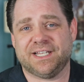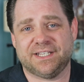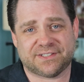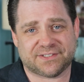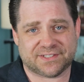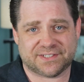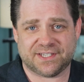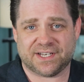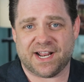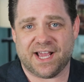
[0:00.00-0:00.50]

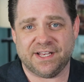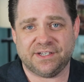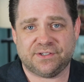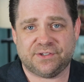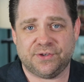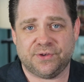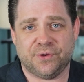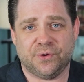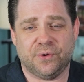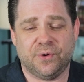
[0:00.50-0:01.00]
lists that I
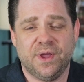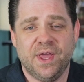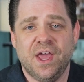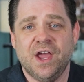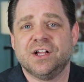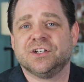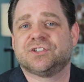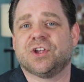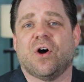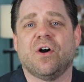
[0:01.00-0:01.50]
do,
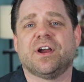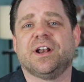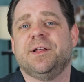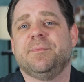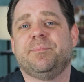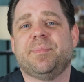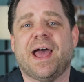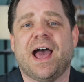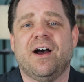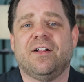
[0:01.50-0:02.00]
talking
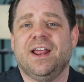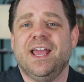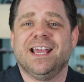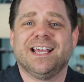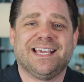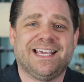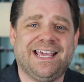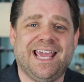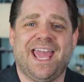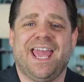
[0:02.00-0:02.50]
about
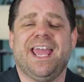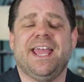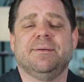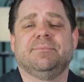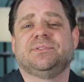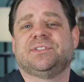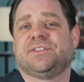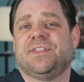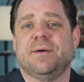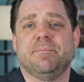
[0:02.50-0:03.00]

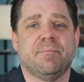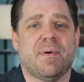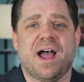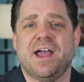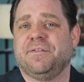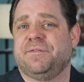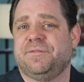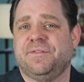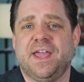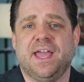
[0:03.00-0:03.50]
games that
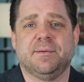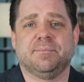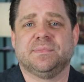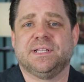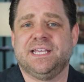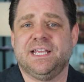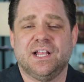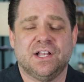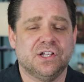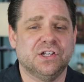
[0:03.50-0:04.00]
my
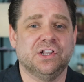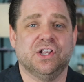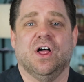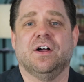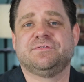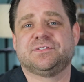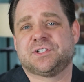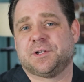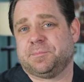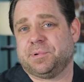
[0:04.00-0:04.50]
family
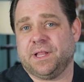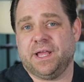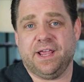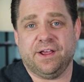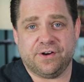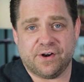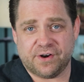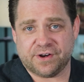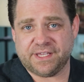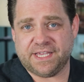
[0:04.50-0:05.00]
loves to play
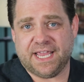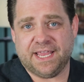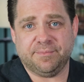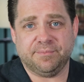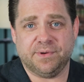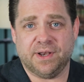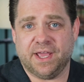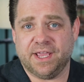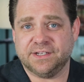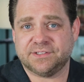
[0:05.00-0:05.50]
on our
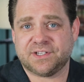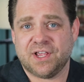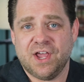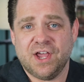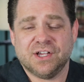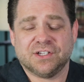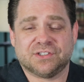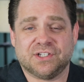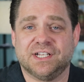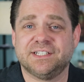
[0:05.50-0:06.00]
game nights.
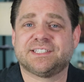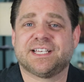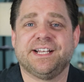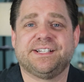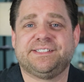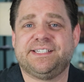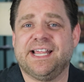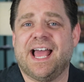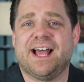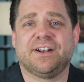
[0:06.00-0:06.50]
So let's
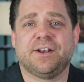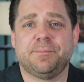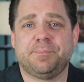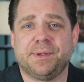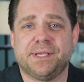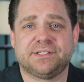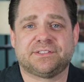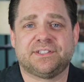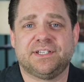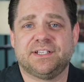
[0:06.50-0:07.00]
get down to
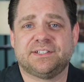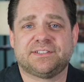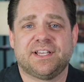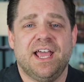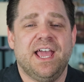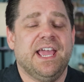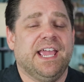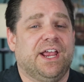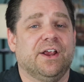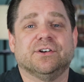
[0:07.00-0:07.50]
business.
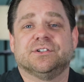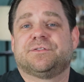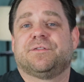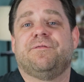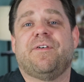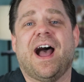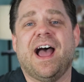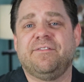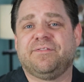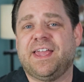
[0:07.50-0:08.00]
Here's
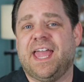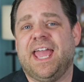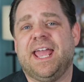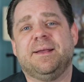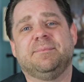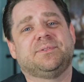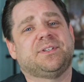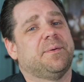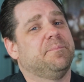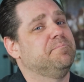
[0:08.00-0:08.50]
5
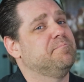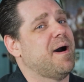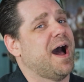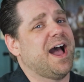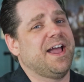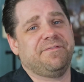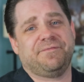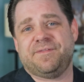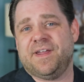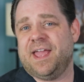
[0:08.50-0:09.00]
games
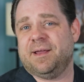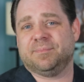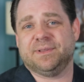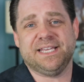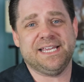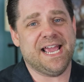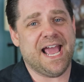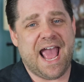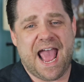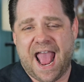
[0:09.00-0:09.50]
my
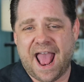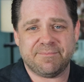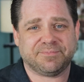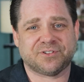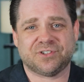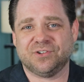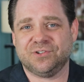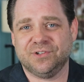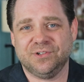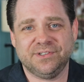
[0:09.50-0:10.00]
family
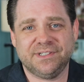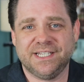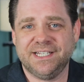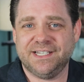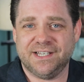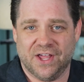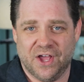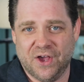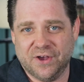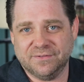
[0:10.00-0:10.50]
absolutely
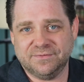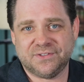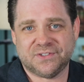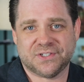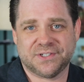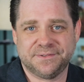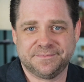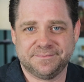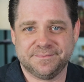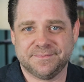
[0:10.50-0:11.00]
loves.